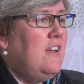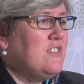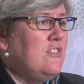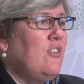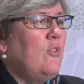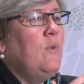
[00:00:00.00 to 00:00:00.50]

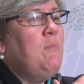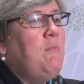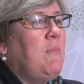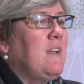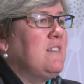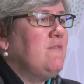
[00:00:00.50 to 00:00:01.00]
It's not that
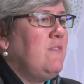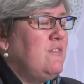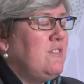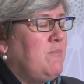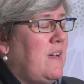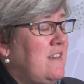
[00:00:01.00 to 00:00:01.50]
women make
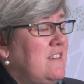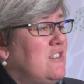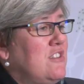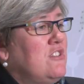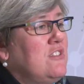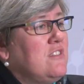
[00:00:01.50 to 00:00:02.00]
better
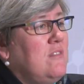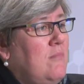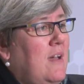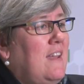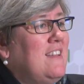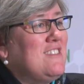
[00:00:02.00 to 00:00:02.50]
decisions
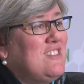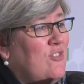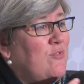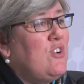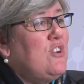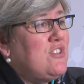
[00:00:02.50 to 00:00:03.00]
than men, it's
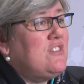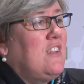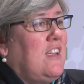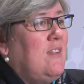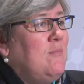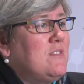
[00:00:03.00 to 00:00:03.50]
diverse
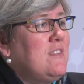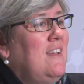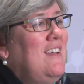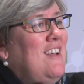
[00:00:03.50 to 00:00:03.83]
teams